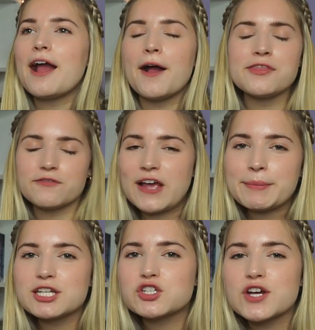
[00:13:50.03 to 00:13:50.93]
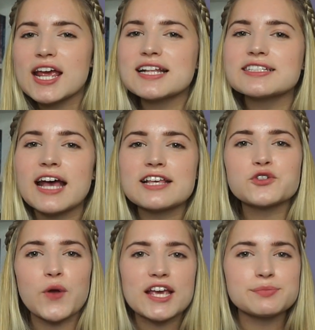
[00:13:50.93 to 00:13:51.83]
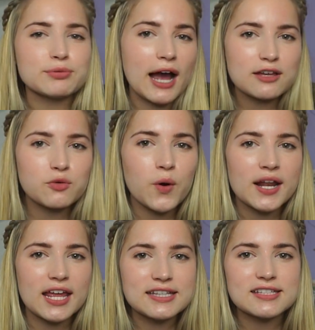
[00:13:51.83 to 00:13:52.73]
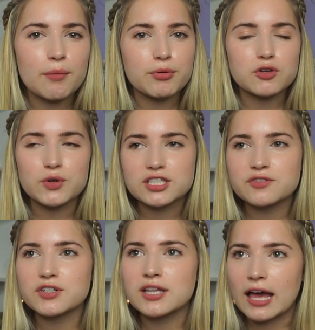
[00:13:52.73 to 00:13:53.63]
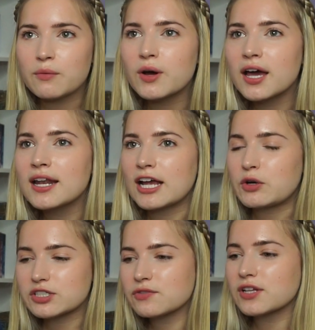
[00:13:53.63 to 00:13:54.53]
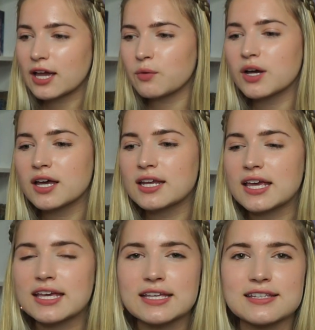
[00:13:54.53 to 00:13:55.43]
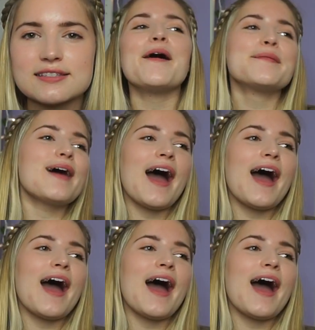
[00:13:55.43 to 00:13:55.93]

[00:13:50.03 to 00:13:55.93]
In the family tree, it says Grace Blackthorn ends up with Christopher Lightwood, and Christopher Lightwood is, oh,